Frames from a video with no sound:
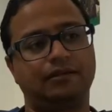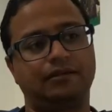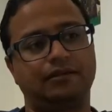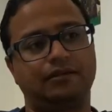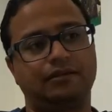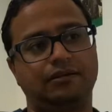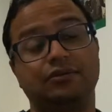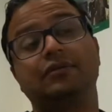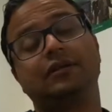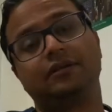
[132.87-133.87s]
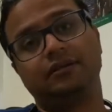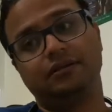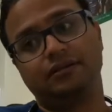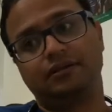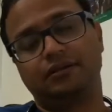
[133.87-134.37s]
to
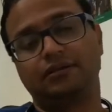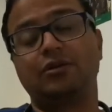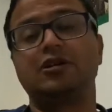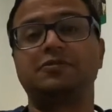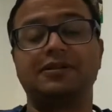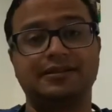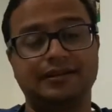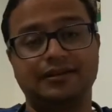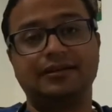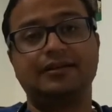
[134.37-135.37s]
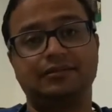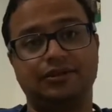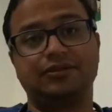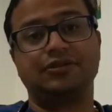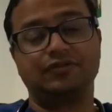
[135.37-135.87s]
learn the hospital setting,
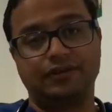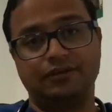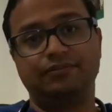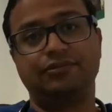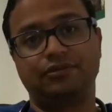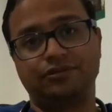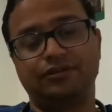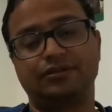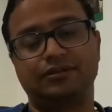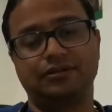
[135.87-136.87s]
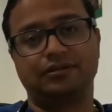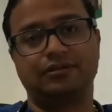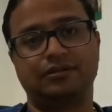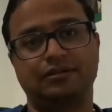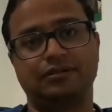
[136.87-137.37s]
because it's very important
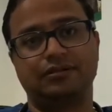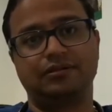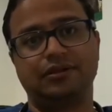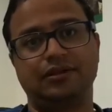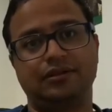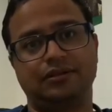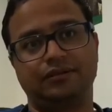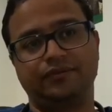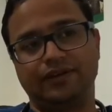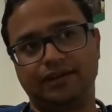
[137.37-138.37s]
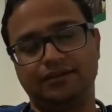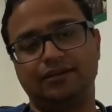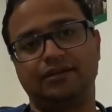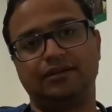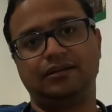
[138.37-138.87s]
the way
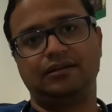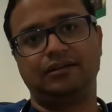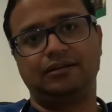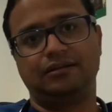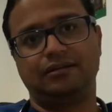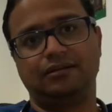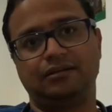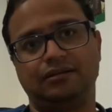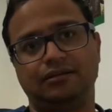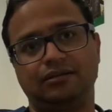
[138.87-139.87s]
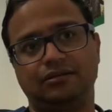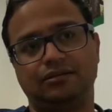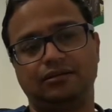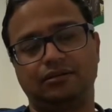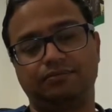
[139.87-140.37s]
they
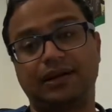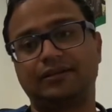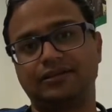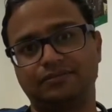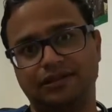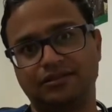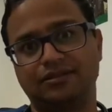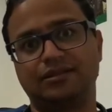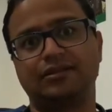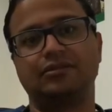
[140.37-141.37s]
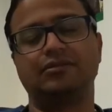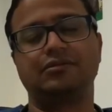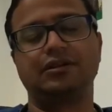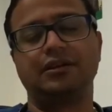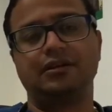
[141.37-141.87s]
practice medicine,
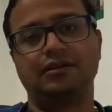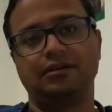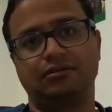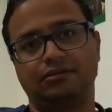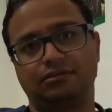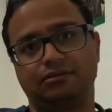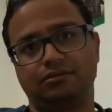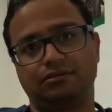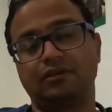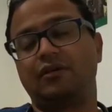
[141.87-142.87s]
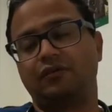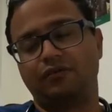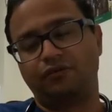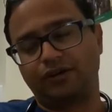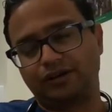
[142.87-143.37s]
or
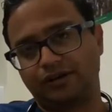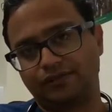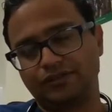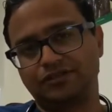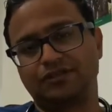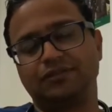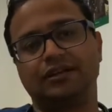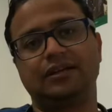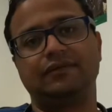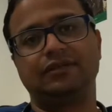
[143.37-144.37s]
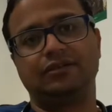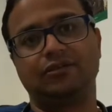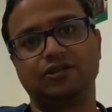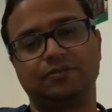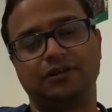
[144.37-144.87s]
what kind of system they have in their
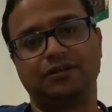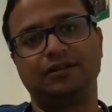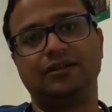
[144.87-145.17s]
hospital